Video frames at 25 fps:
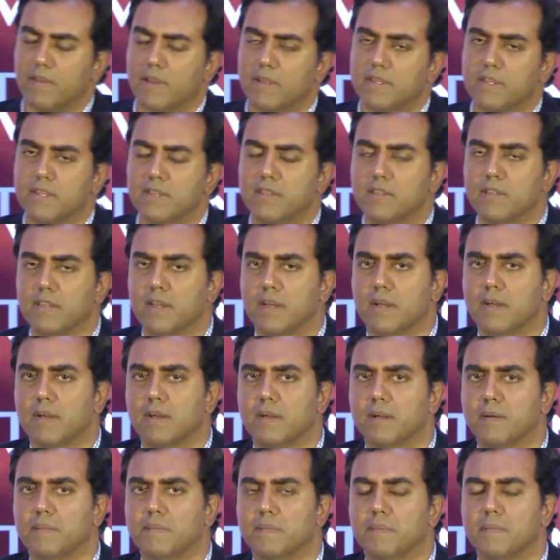Rajesh.
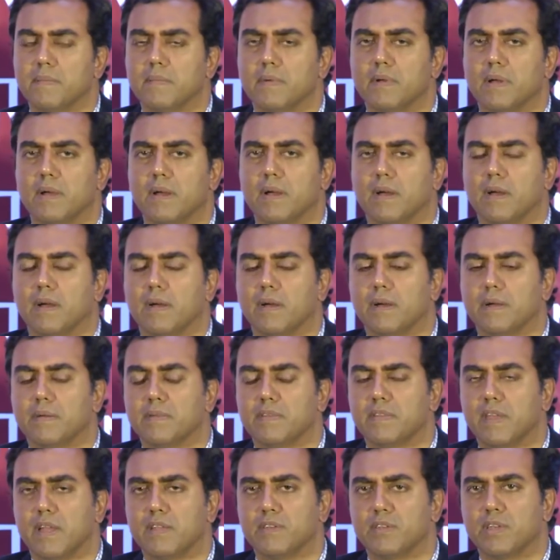
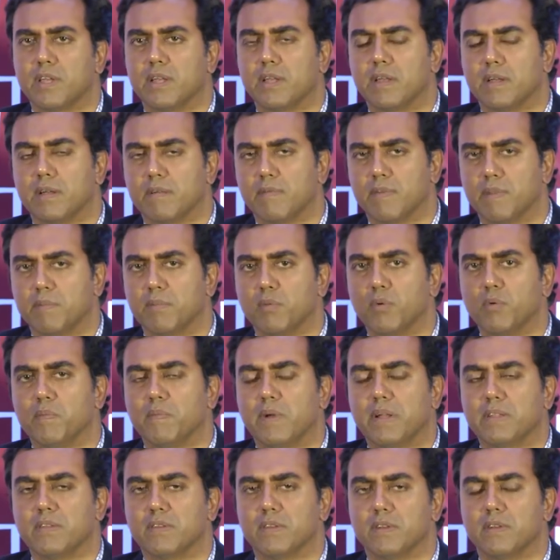Sanjay with
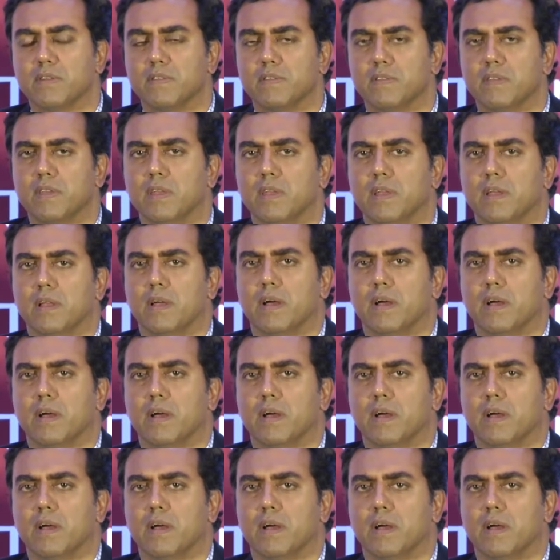Bloom Ventures.